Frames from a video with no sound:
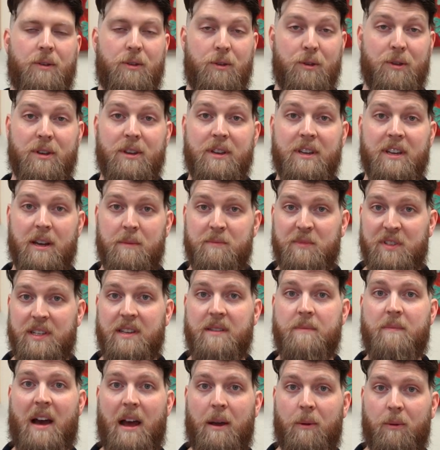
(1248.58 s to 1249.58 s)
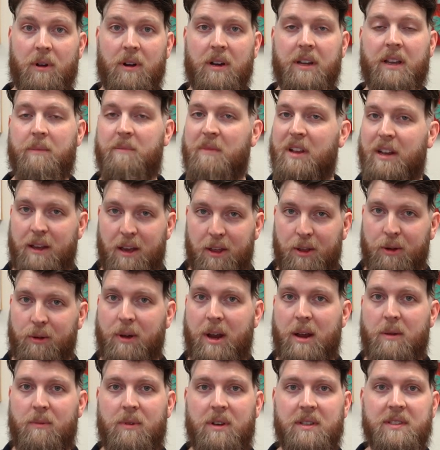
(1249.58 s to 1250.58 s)
You can come see my work and many other
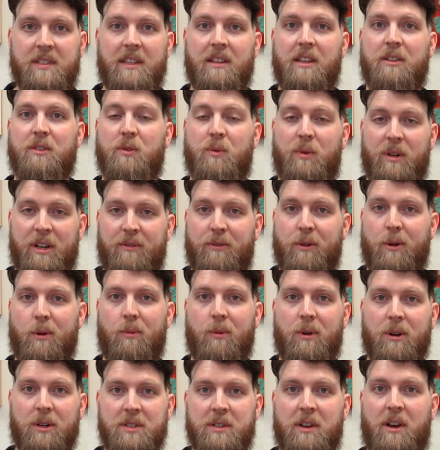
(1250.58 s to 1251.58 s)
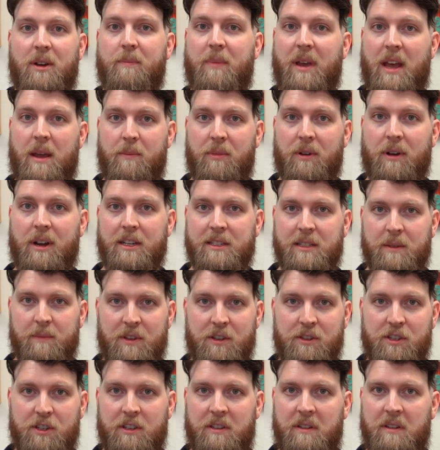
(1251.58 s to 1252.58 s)
great ones at the 24 Works on Paper
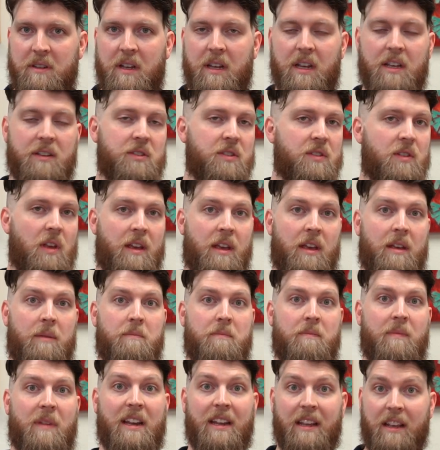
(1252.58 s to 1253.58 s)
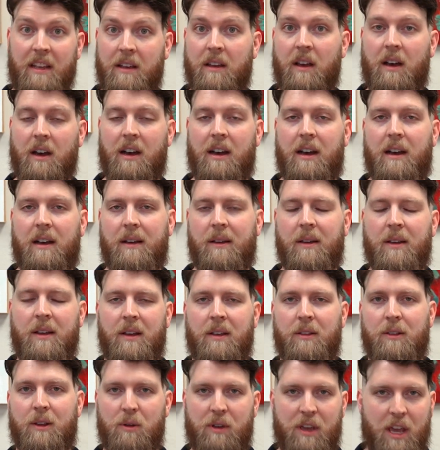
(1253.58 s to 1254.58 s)
exhibition. It's in many
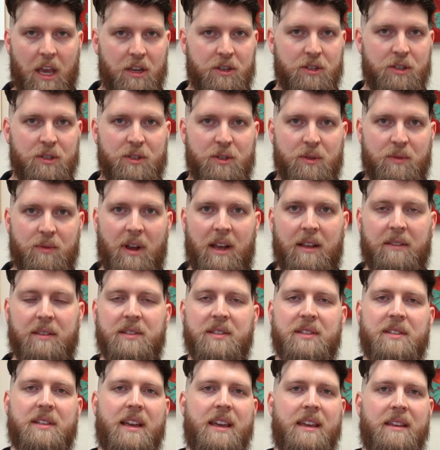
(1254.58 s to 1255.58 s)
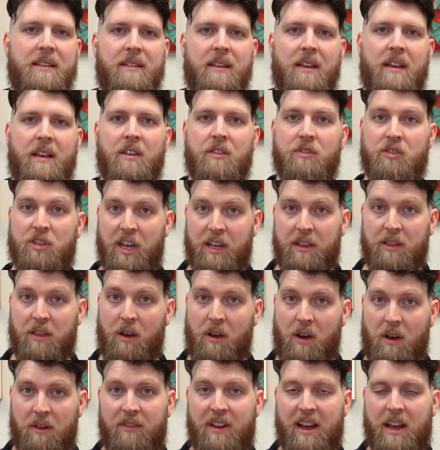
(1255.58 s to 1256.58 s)
locations throughout the state. Check the
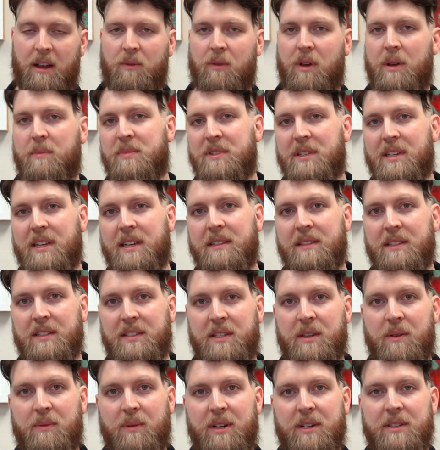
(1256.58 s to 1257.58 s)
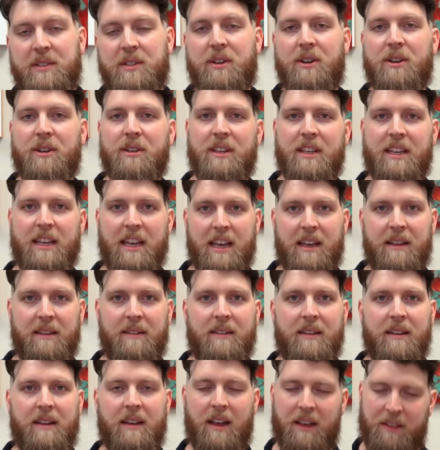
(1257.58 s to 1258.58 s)
OVAC website to see where it's currently at.
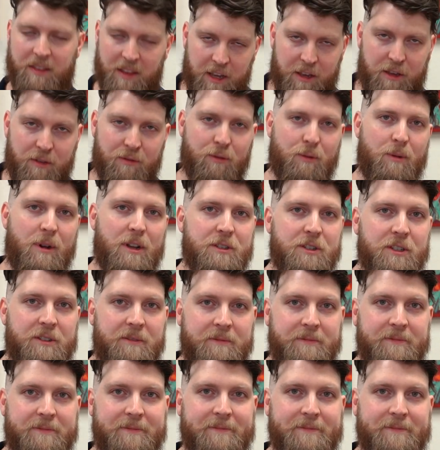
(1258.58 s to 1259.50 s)
And thank you for watching.